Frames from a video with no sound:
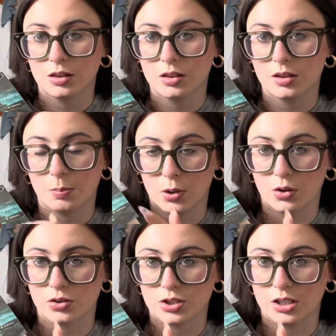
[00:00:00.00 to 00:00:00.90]
the
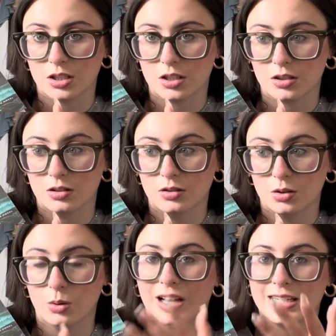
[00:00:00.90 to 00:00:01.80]
person
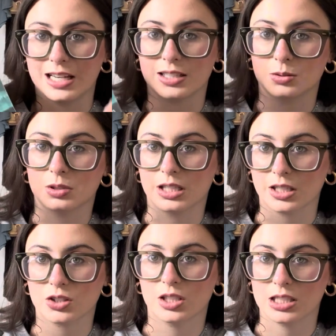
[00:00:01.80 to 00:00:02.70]
who I'd guessed was
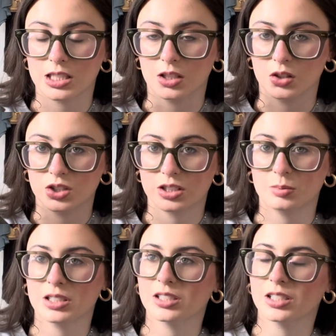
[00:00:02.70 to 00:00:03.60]
actually the killer is just
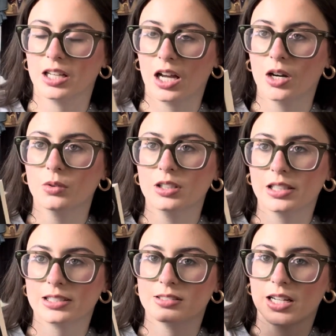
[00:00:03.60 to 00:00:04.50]
because they kind of were
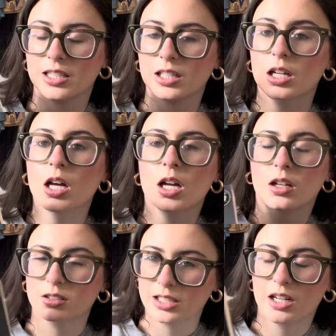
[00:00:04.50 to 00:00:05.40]
like
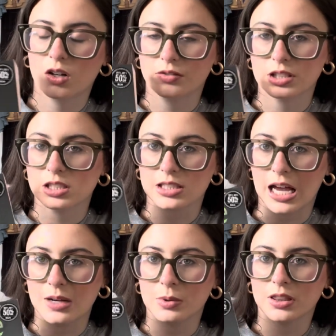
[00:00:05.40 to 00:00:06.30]
not standing off to the
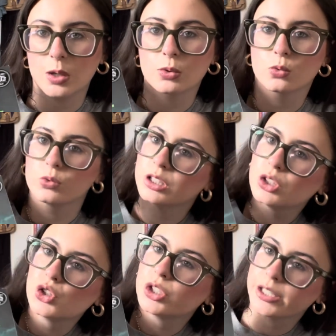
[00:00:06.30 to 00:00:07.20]
side, but they were really
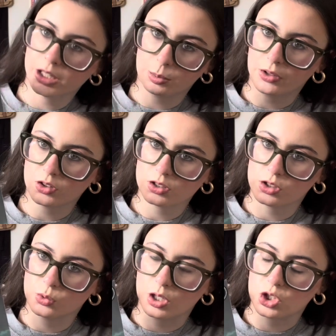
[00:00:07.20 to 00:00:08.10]
chill about the
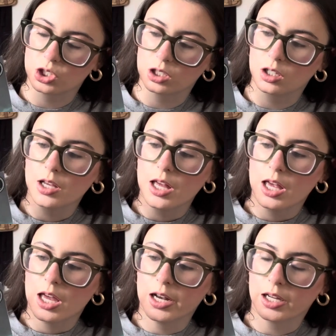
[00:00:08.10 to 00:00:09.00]
situation.
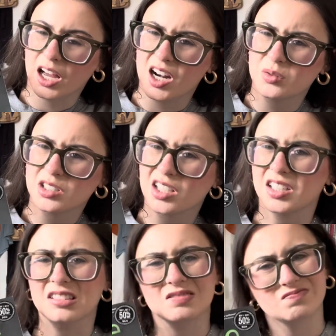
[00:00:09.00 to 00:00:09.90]
And it kind of was
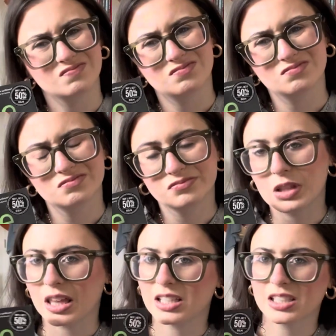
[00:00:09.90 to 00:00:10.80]
like,
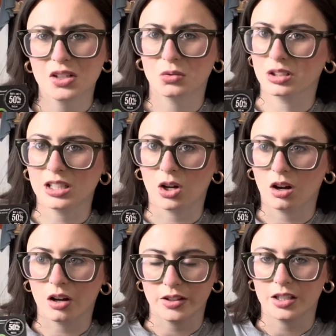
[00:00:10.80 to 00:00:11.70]
That's like really
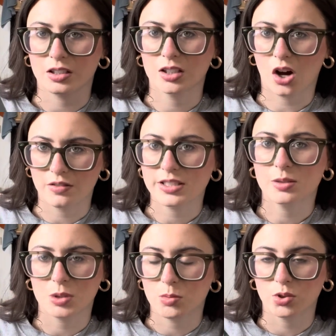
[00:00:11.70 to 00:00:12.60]
odd. Like, obviously
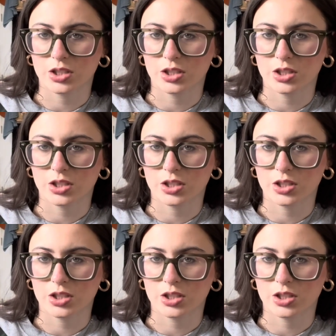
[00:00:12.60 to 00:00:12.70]
people are